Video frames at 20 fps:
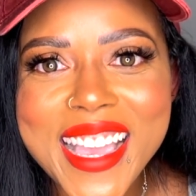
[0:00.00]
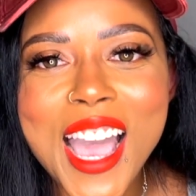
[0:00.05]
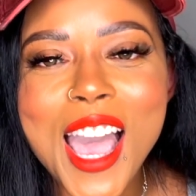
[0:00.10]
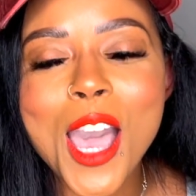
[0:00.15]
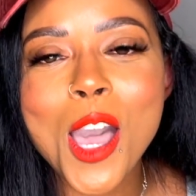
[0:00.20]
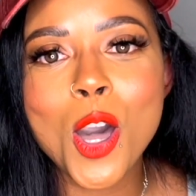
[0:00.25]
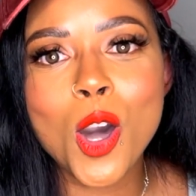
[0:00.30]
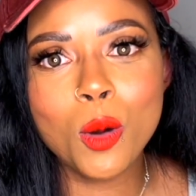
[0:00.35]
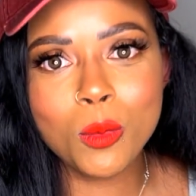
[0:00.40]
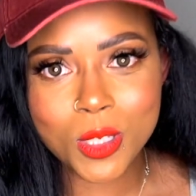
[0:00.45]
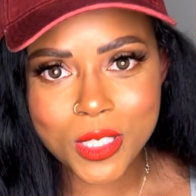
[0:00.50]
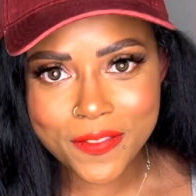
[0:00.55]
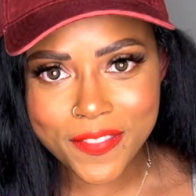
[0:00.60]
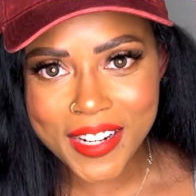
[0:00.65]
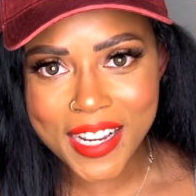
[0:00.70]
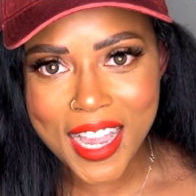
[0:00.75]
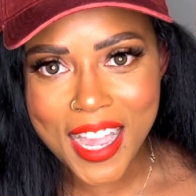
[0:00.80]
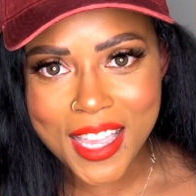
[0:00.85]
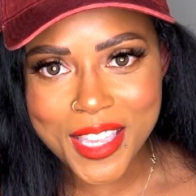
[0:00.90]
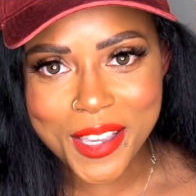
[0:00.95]
I almost
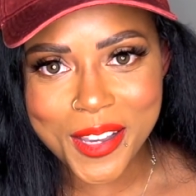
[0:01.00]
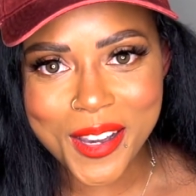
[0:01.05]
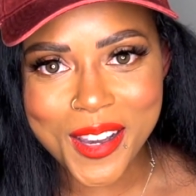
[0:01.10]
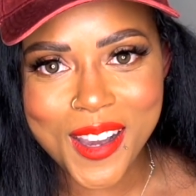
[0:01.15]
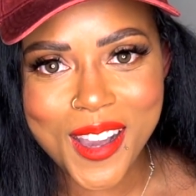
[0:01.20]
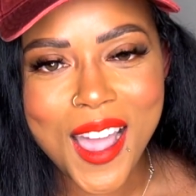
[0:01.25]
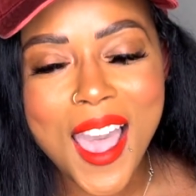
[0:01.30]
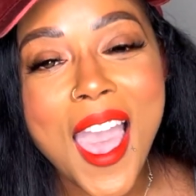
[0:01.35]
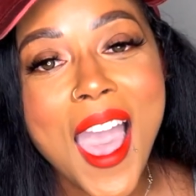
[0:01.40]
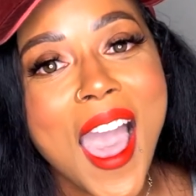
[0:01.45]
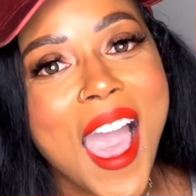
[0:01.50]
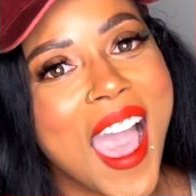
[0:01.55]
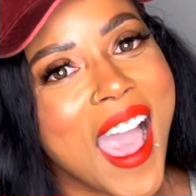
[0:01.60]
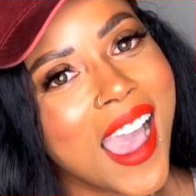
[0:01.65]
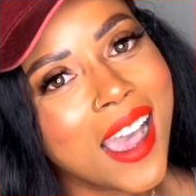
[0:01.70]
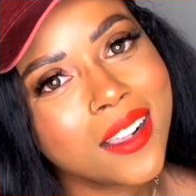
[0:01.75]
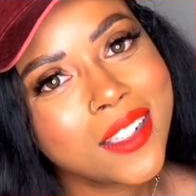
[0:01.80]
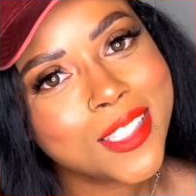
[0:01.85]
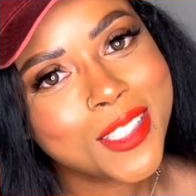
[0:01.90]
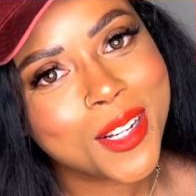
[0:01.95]
forgot, y'all.
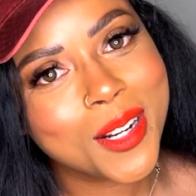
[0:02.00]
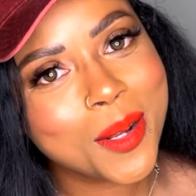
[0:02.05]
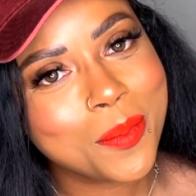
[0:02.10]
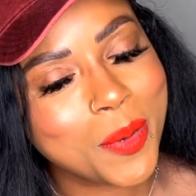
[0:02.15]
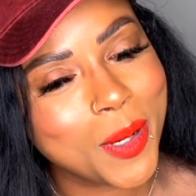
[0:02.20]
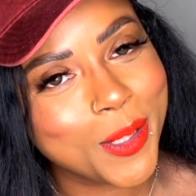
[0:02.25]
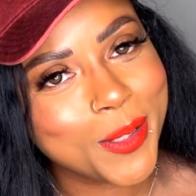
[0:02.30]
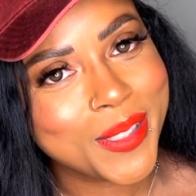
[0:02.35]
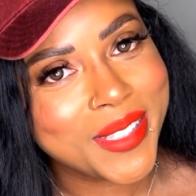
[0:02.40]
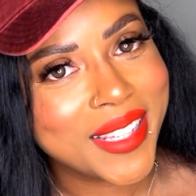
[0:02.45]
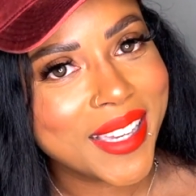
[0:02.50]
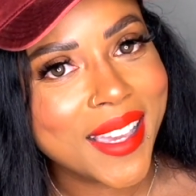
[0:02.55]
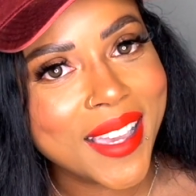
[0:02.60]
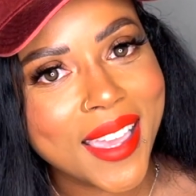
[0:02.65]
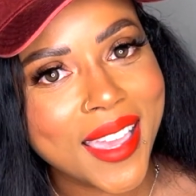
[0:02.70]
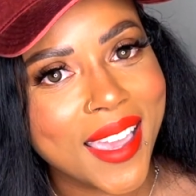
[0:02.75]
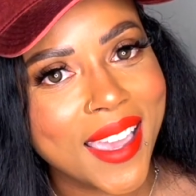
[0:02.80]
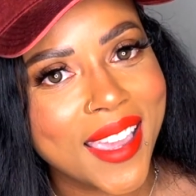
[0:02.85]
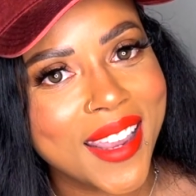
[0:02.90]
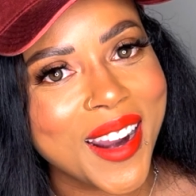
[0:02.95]
I started posting
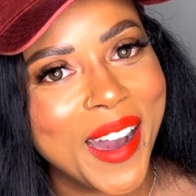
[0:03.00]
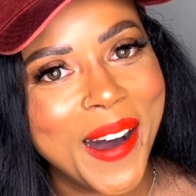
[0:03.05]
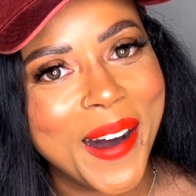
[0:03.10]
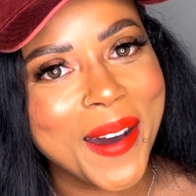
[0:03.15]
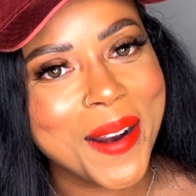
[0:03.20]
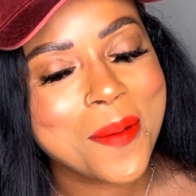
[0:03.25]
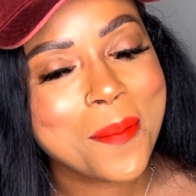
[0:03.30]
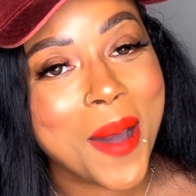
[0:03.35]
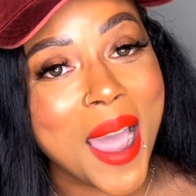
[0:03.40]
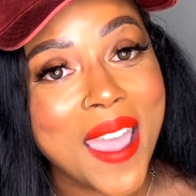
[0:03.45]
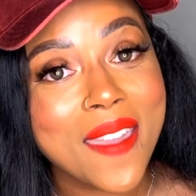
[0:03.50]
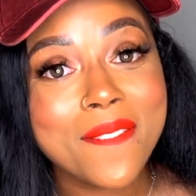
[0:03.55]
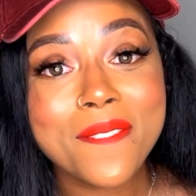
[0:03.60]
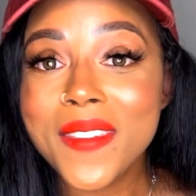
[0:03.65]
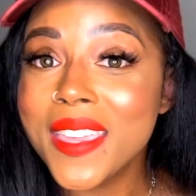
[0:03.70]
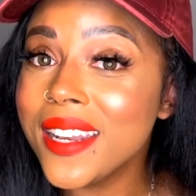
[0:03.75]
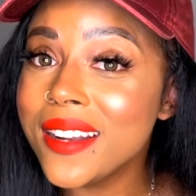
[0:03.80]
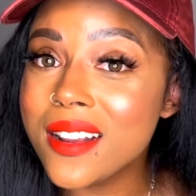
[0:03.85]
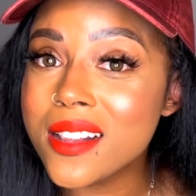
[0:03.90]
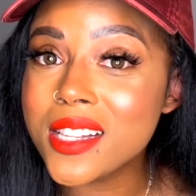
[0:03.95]
again on my
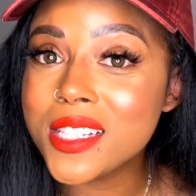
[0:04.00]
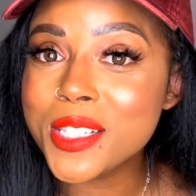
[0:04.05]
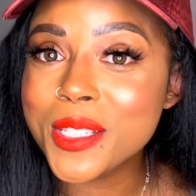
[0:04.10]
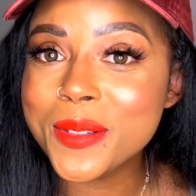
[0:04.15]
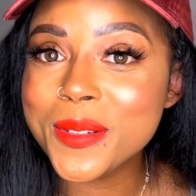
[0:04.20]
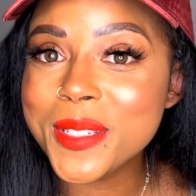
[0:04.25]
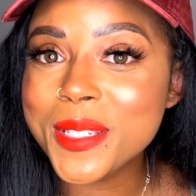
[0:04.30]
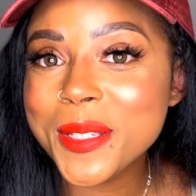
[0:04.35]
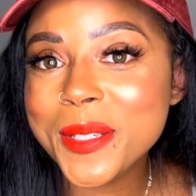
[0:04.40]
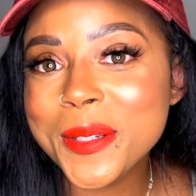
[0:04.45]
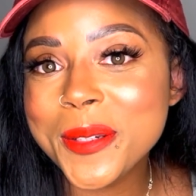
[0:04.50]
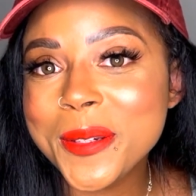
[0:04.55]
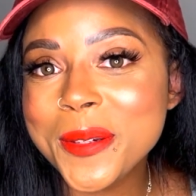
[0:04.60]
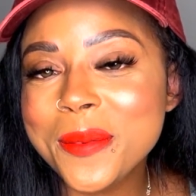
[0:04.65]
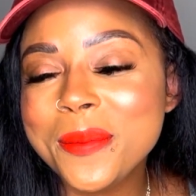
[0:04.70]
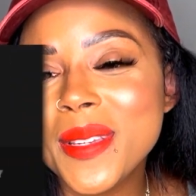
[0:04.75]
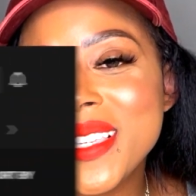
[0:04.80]
fitness YouTube.